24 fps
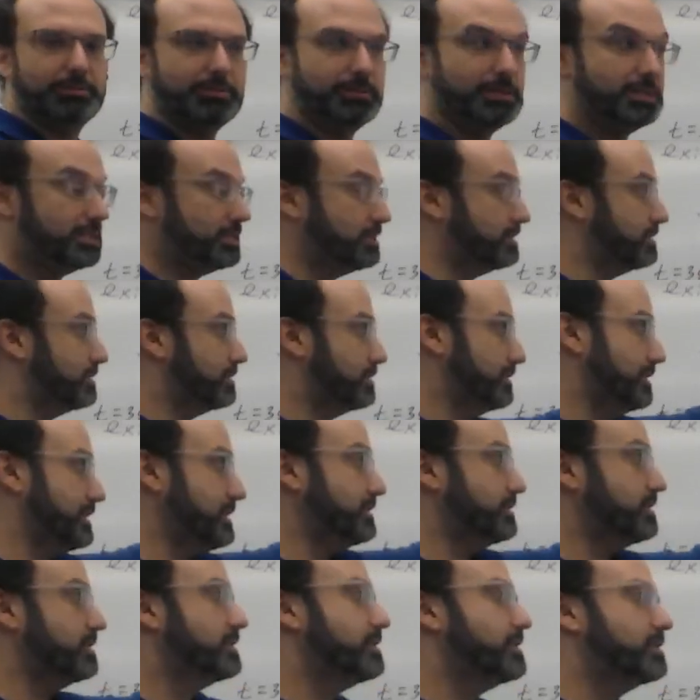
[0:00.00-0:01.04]
This
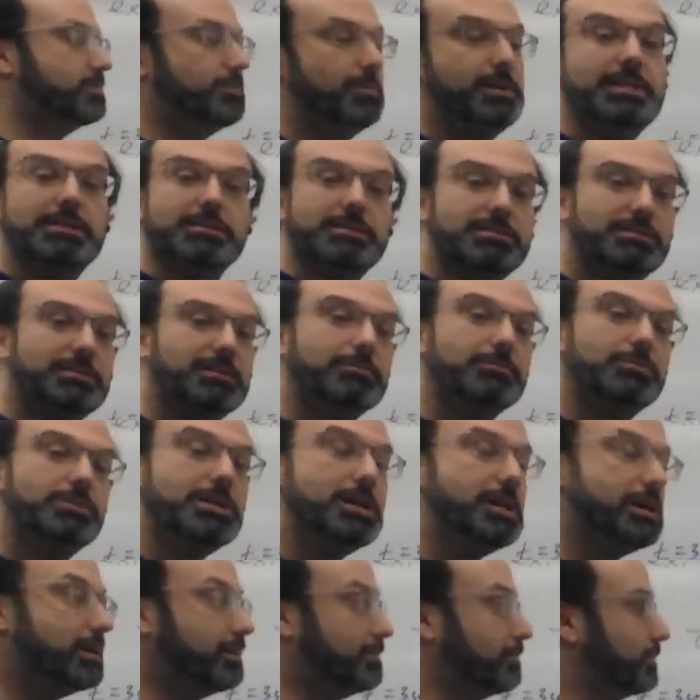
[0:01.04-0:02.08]
and this mean the same
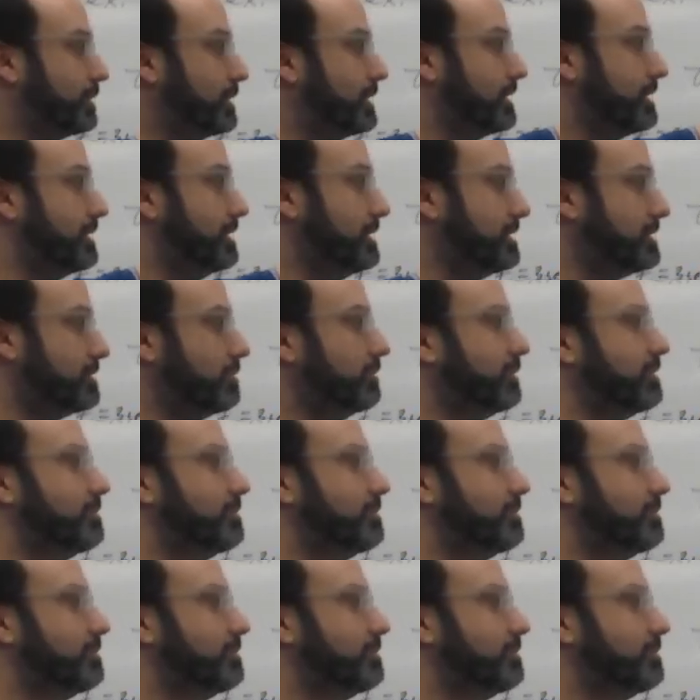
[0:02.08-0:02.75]
thing, but this only